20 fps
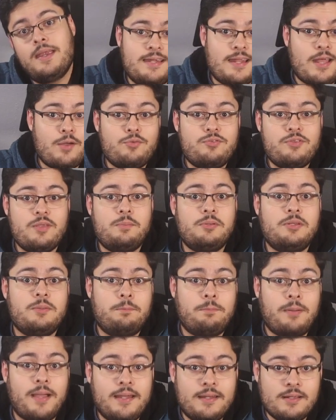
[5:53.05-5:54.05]
and I was able to
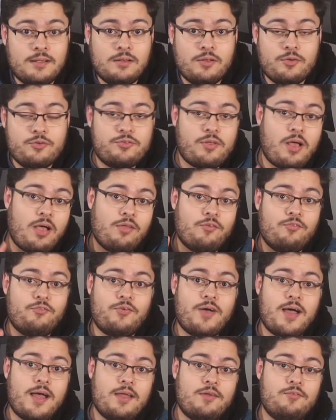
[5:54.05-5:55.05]
buy to close all
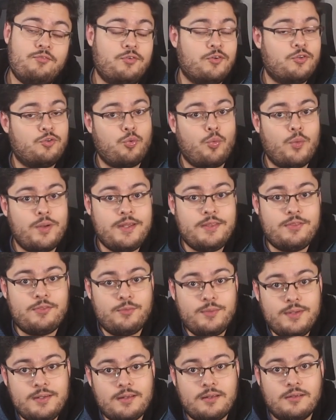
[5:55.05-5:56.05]
5 for
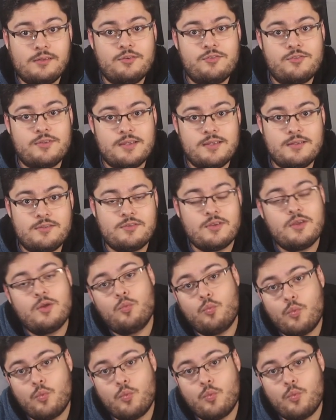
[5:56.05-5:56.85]
$23 each,